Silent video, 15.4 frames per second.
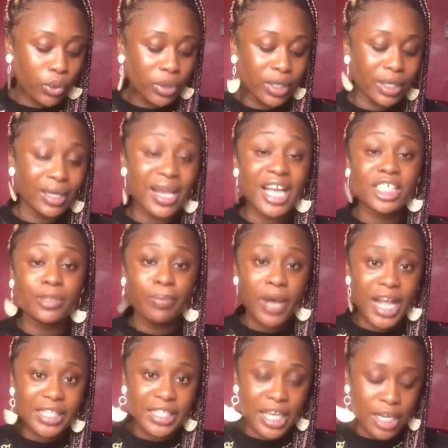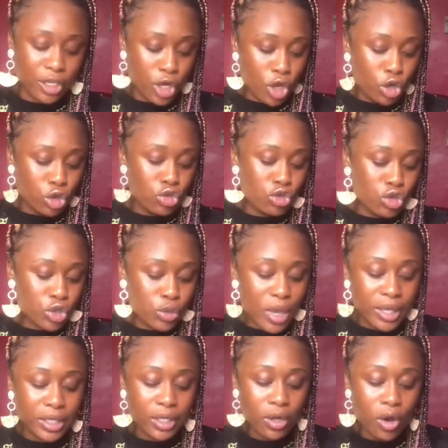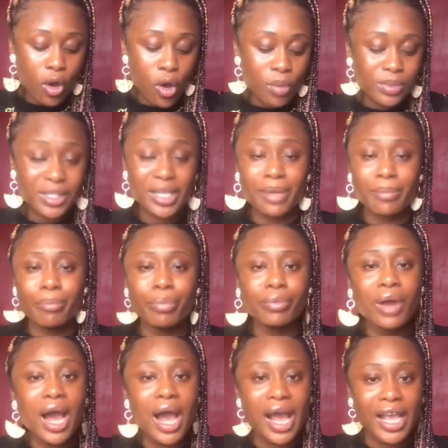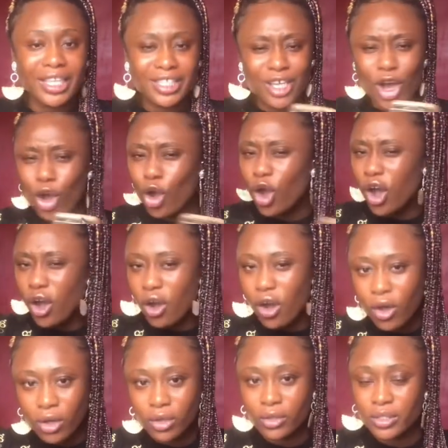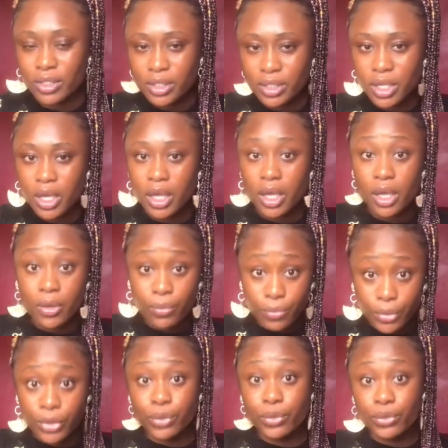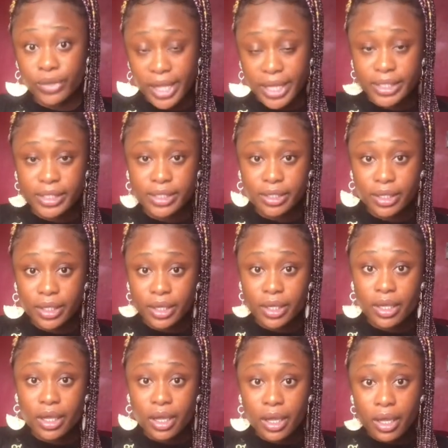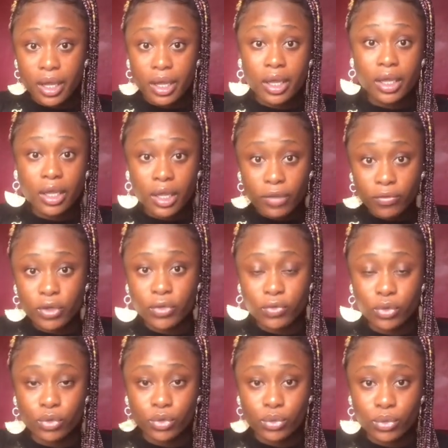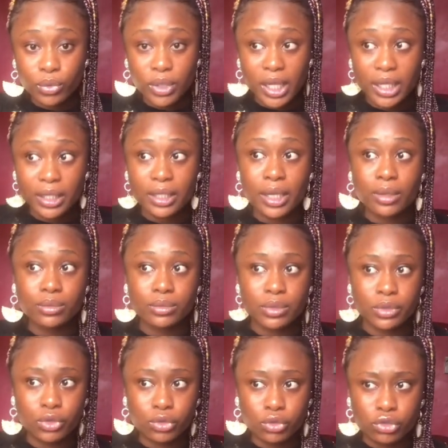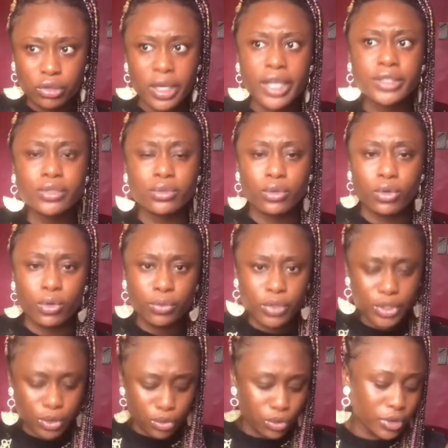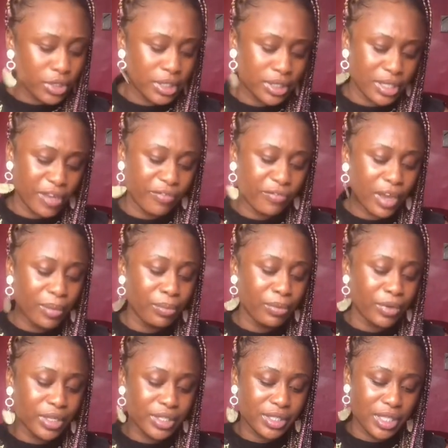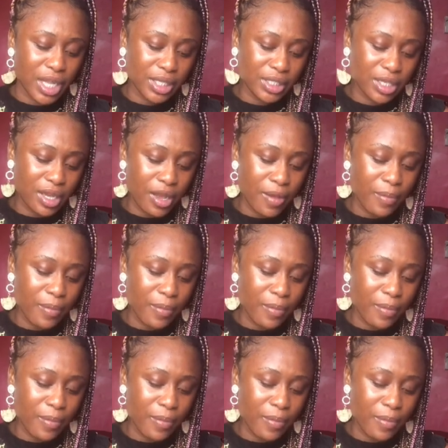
with a large pattern usually comes in bright colors. We know that. Even if you don't know that now, you should try to always notice that fabrics that